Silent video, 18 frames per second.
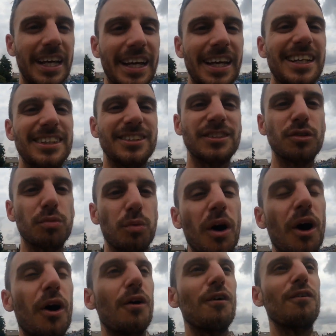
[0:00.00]
It is
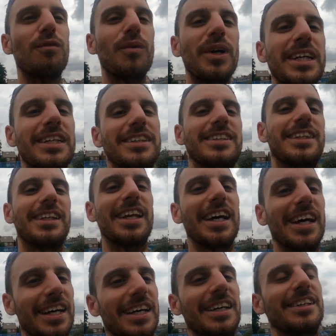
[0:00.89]
12 weeks
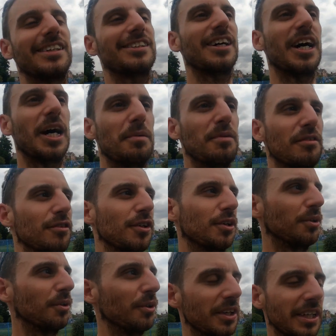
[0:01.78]
today at the time of
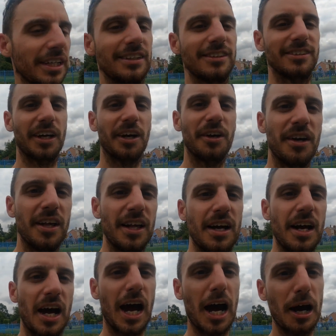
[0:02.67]
recording, so
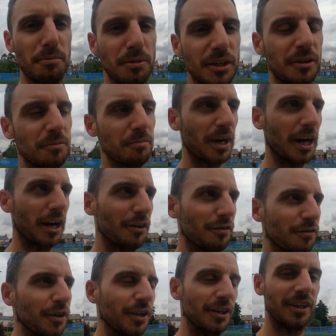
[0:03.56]
Abingdon
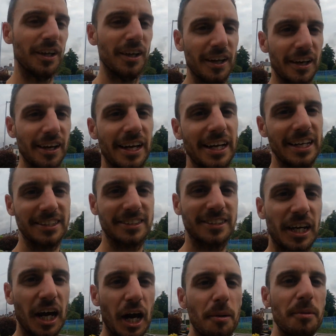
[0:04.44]
Marathon is
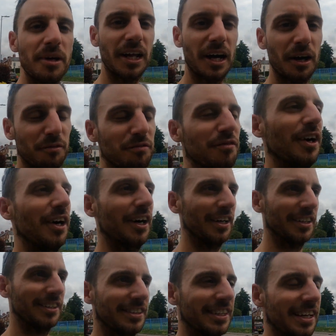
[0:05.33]
coming up
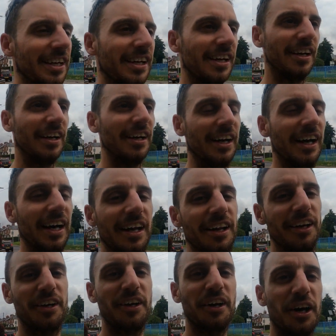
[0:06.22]
fast,
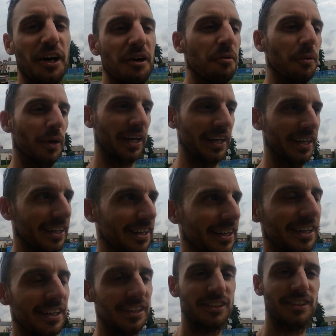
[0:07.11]
and I can't wait
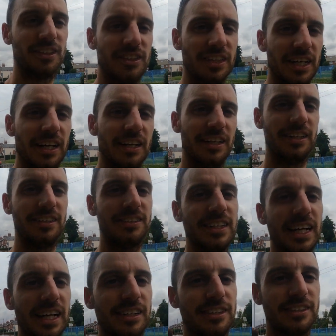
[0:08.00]
to share
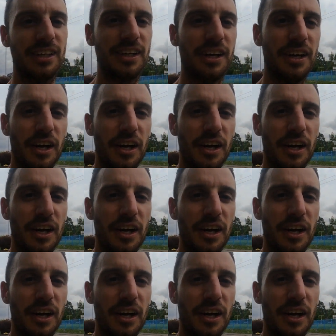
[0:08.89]
this next